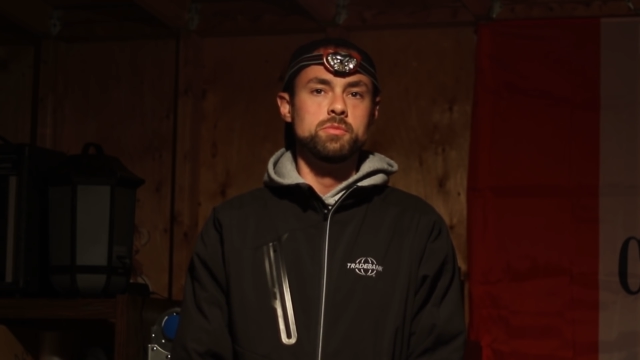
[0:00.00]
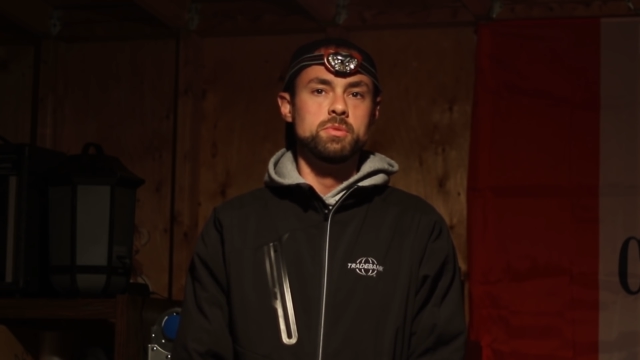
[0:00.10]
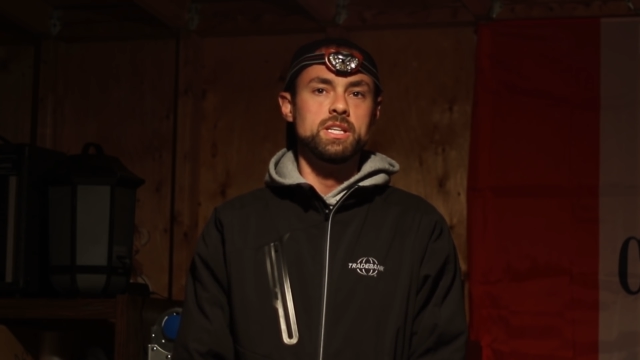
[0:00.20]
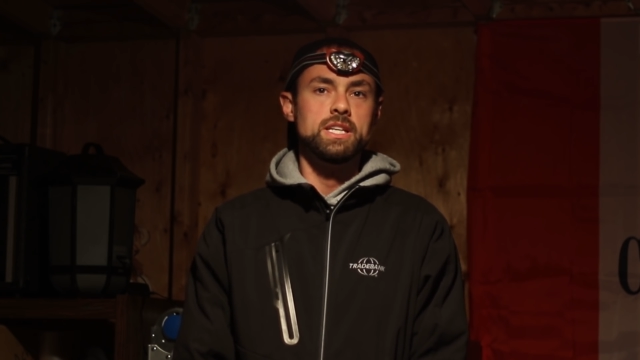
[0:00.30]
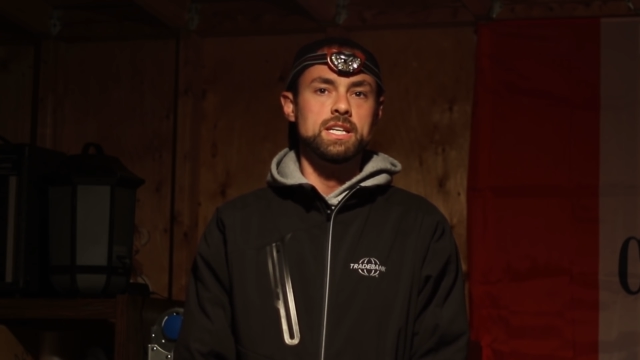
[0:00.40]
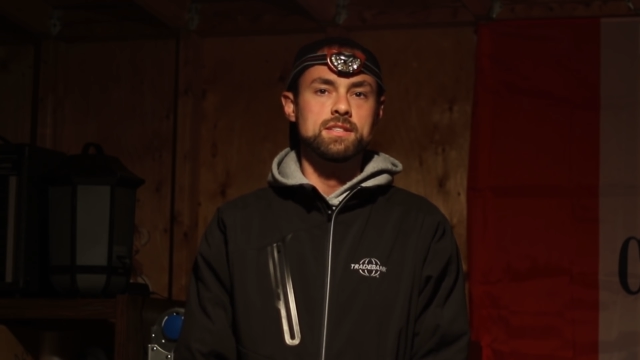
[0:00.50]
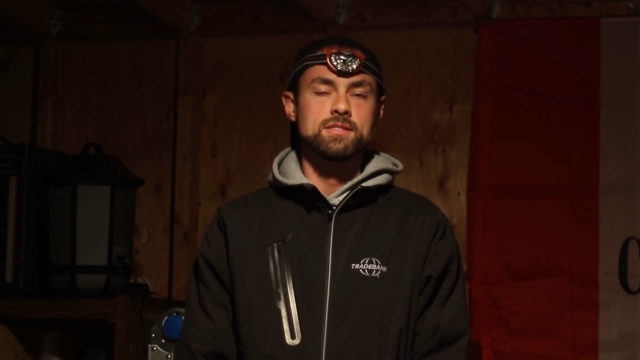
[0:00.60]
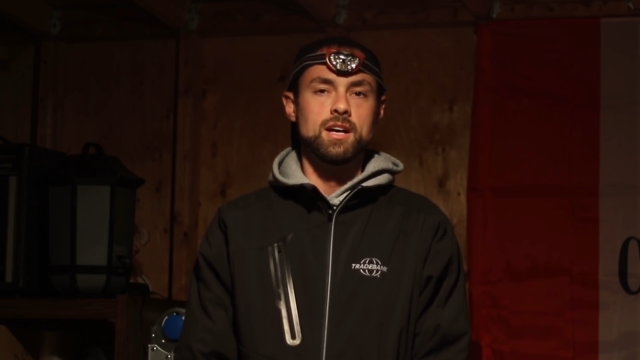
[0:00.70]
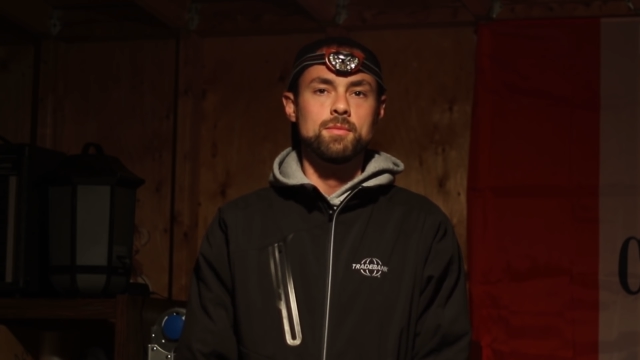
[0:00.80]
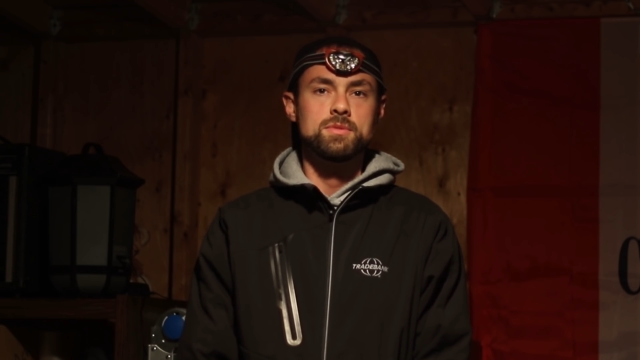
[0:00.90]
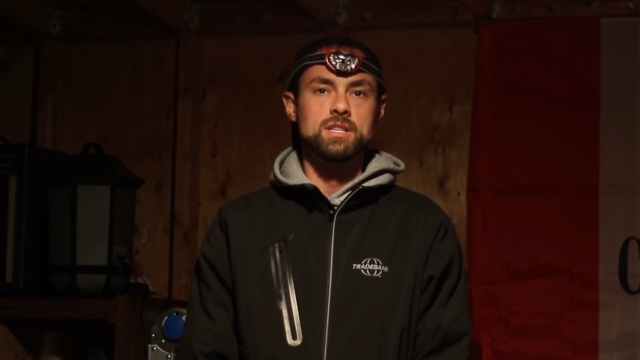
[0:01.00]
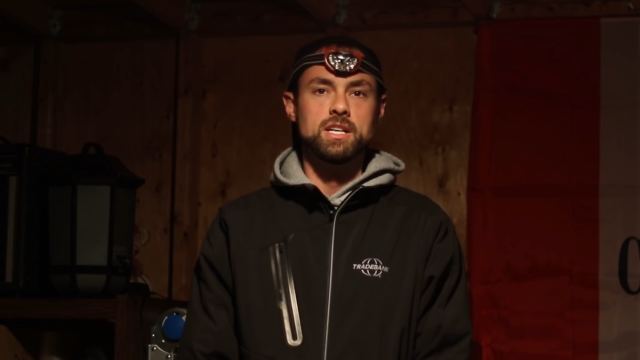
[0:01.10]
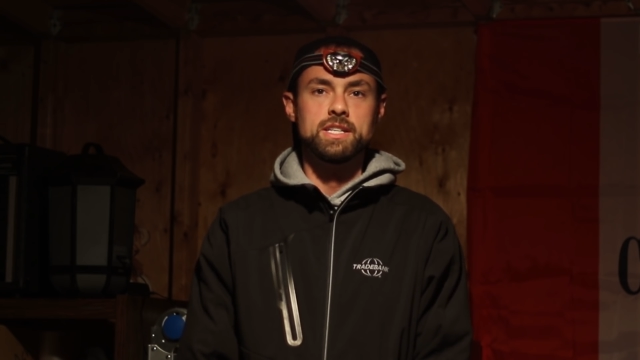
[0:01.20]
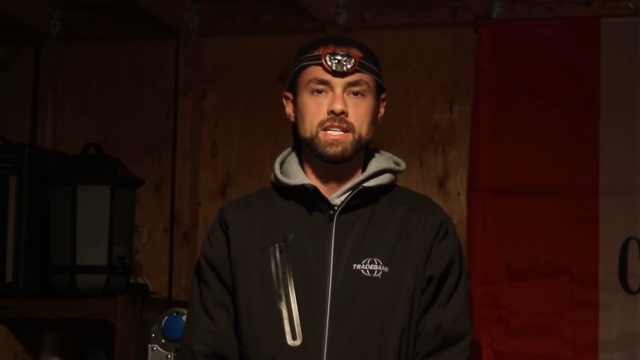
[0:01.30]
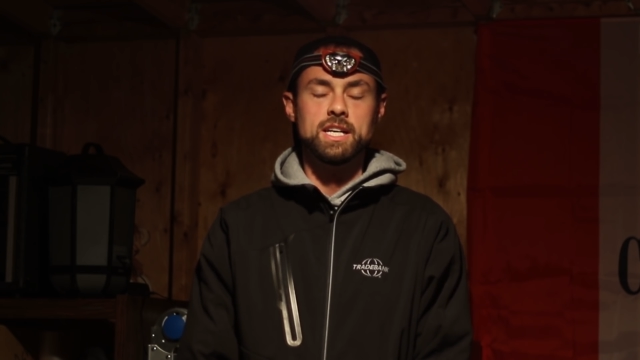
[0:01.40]
B subs
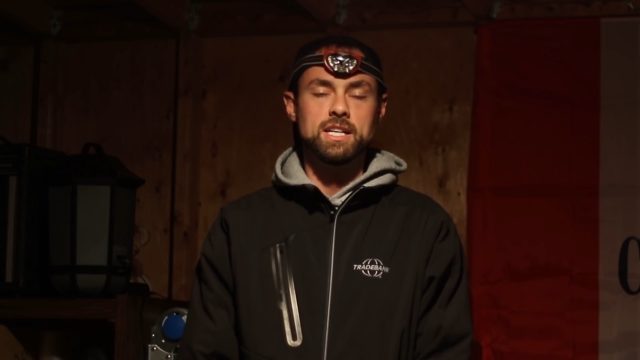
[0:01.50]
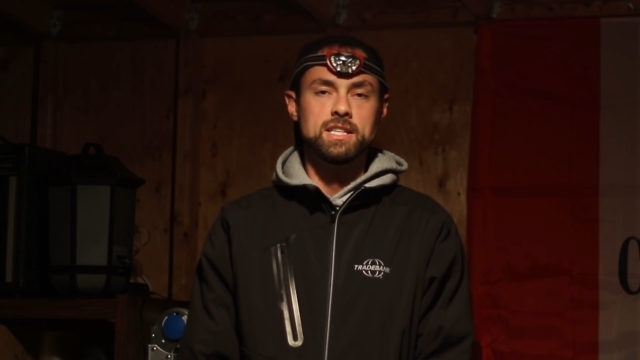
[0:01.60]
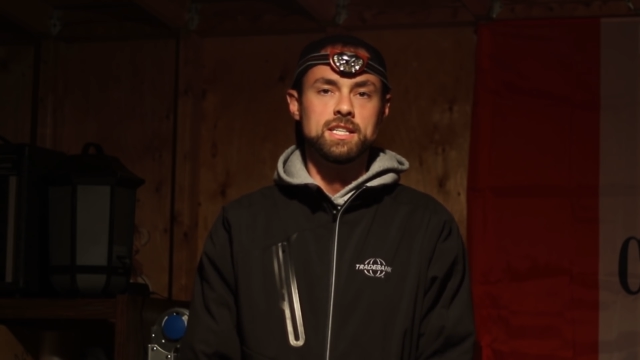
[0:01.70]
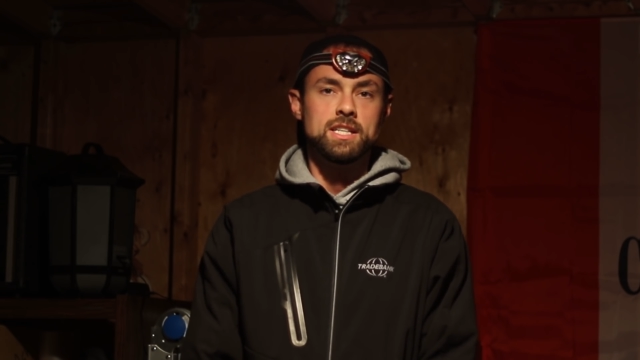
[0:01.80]
on uh,